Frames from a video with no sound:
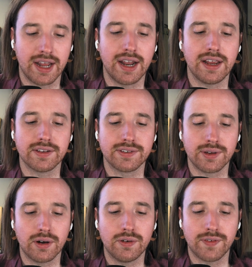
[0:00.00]
and I get
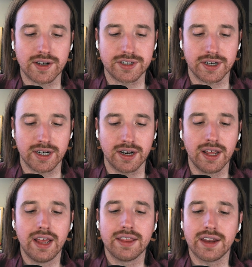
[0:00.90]
so frustrated
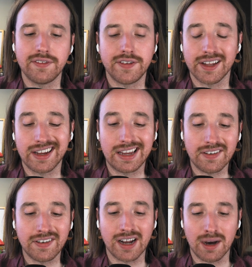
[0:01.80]
that I feel like
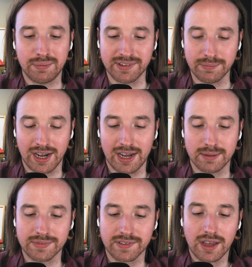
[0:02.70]
giving up
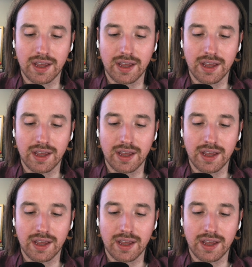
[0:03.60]
sometimes.